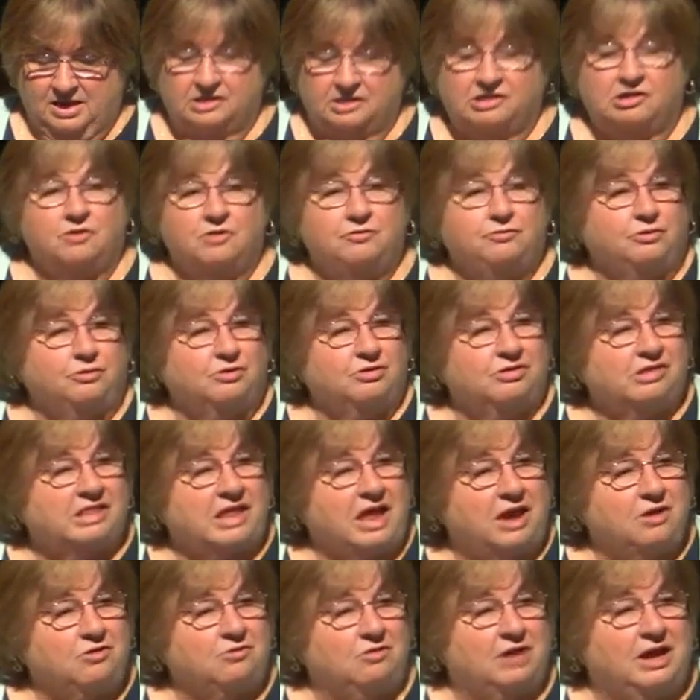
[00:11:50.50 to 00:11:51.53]
So for
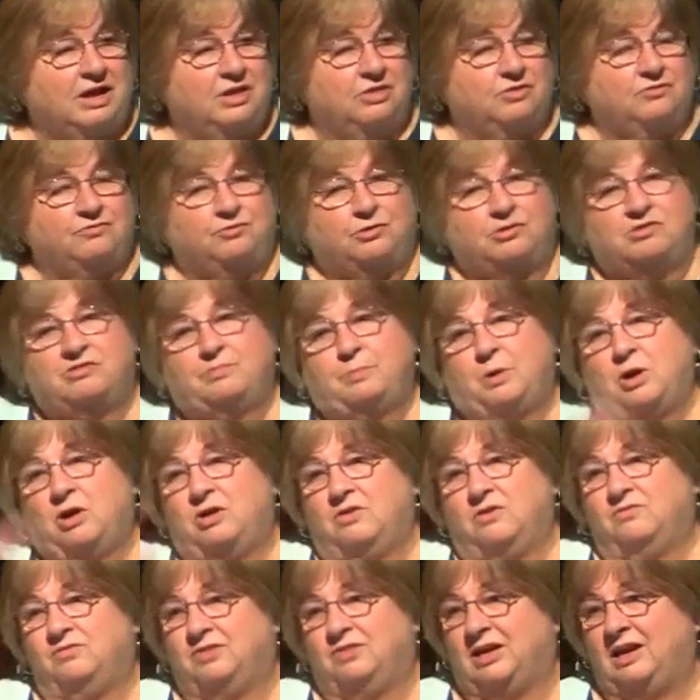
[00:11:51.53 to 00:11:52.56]
Zechariah, the first part
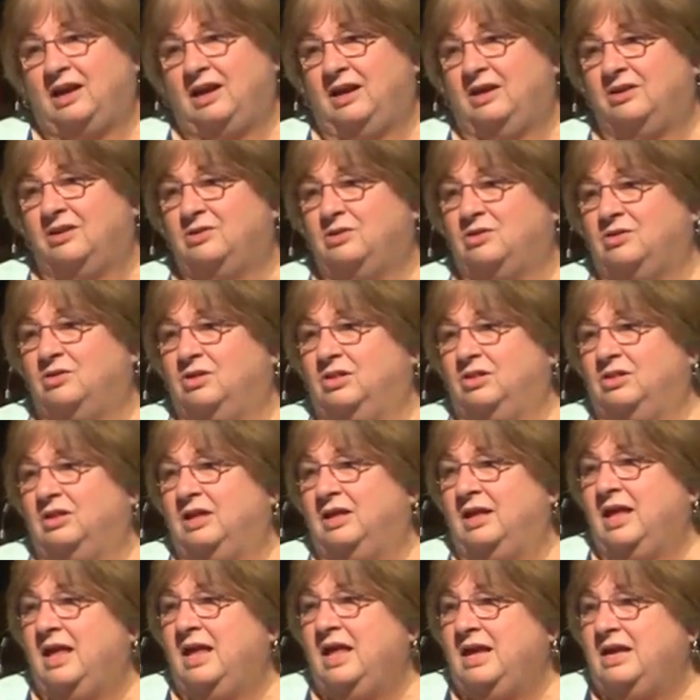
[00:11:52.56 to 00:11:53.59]
of the canticle
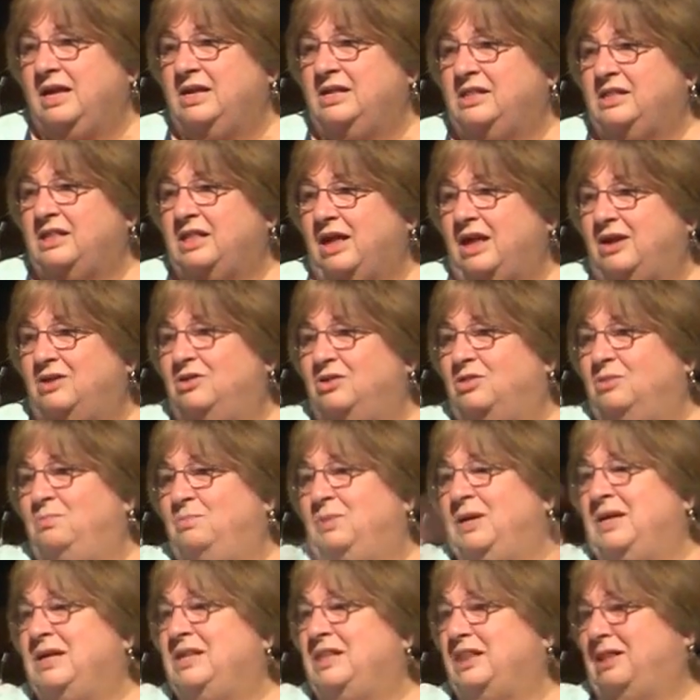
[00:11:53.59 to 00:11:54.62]
is kind of the
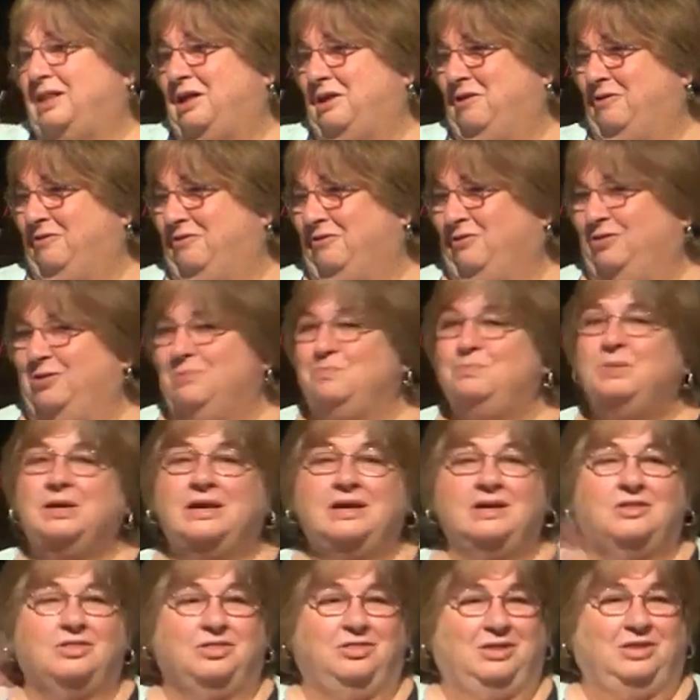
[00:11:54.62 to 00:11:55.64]
big stuff, the
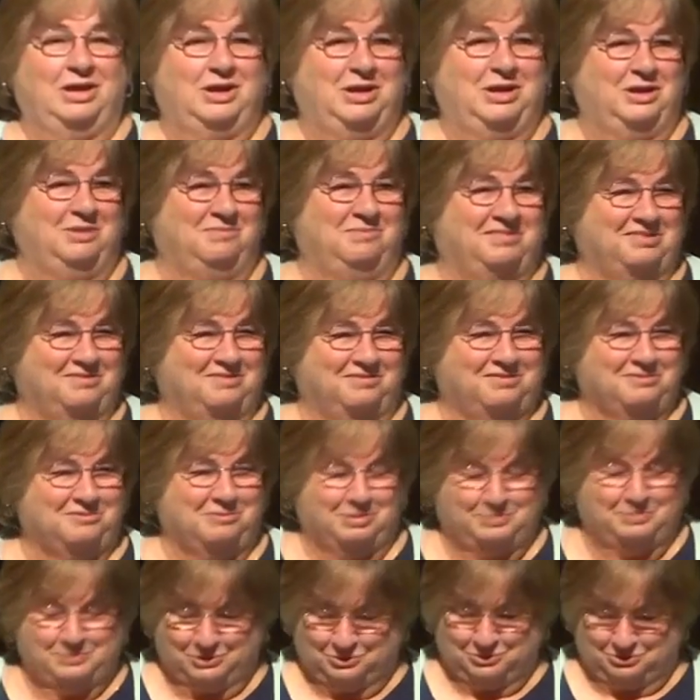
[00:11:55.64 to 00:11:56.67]
big themes of
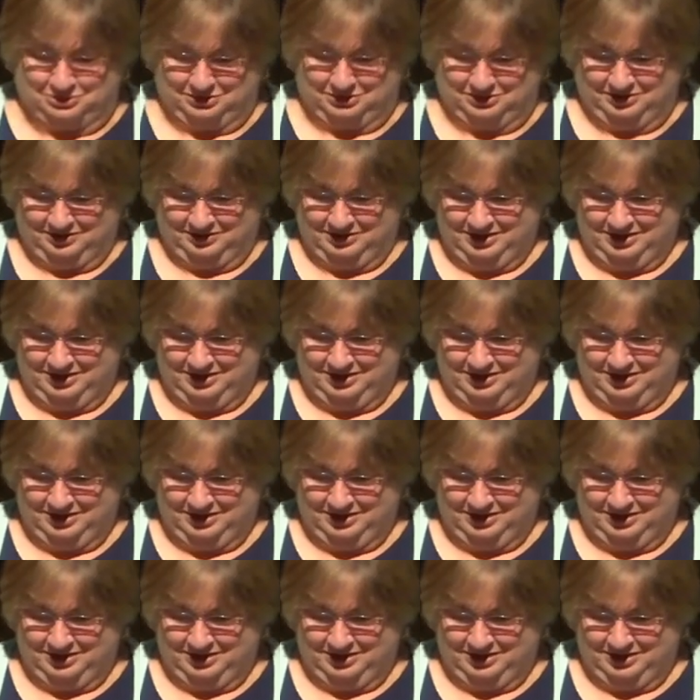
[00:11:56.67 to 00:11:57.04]
Scripture.